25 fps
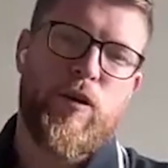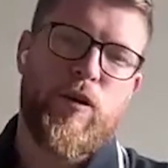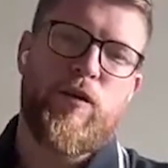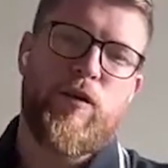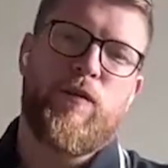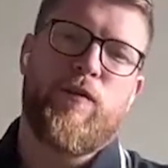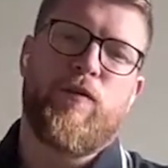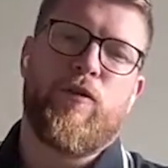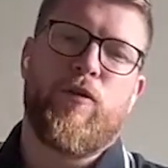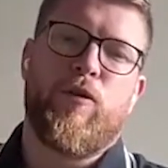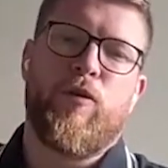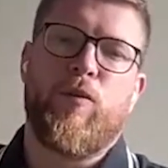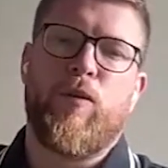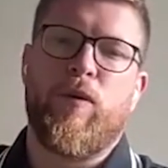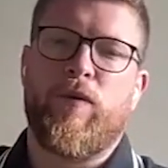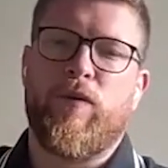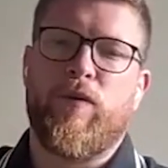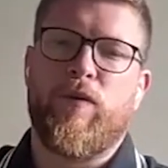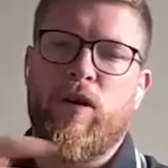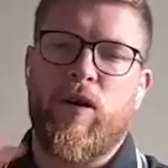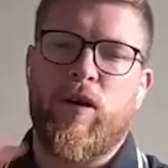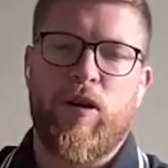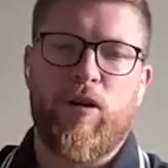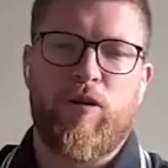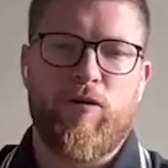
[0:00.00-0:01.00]
to go through
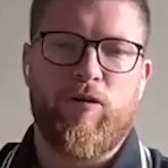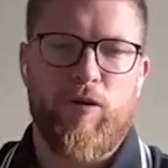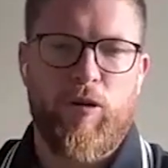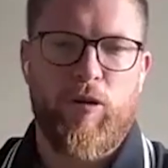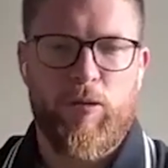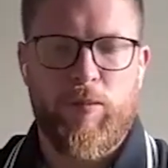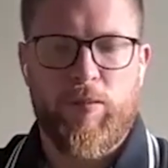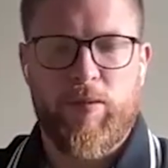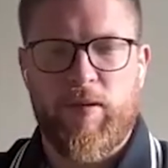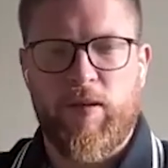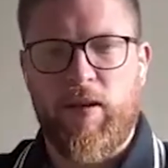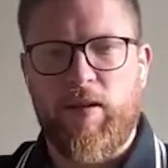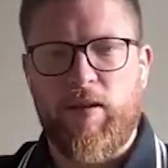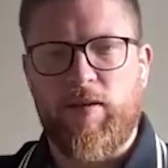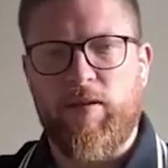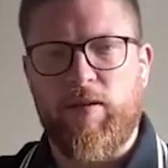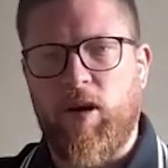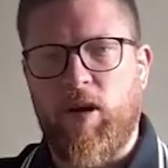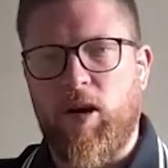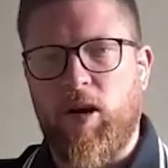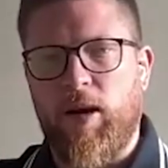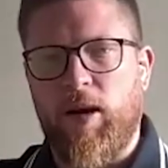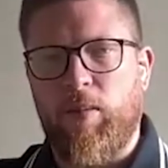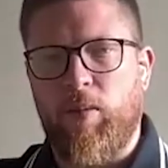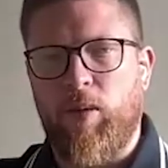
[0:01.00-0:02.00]
with kind of groups at
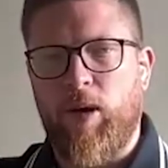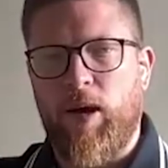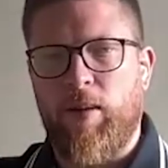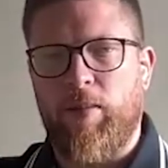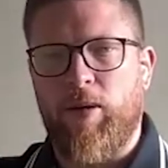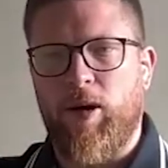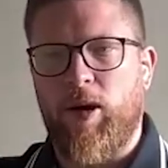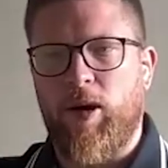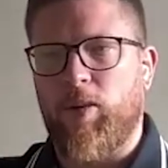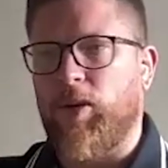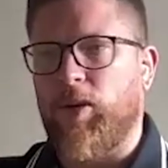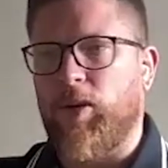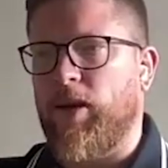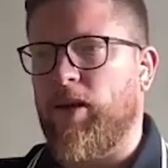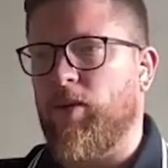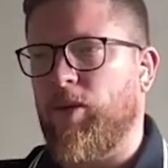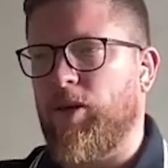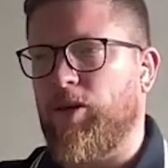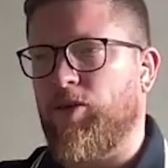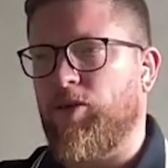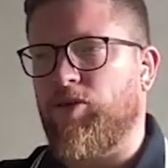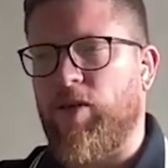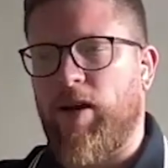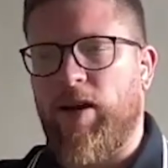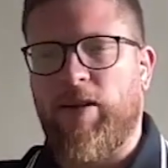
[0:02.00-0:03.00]
a time whereby
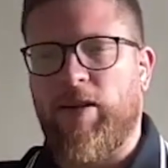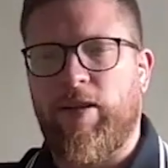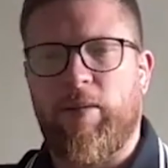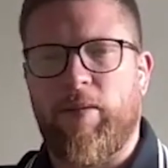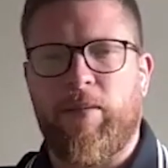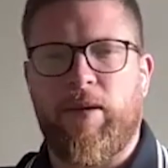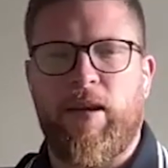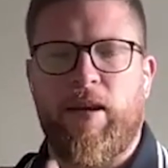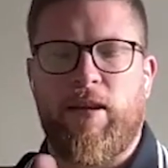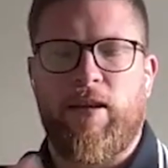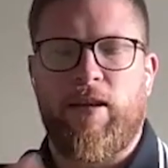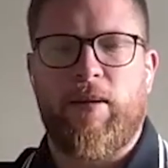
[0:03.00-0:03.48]
we train them,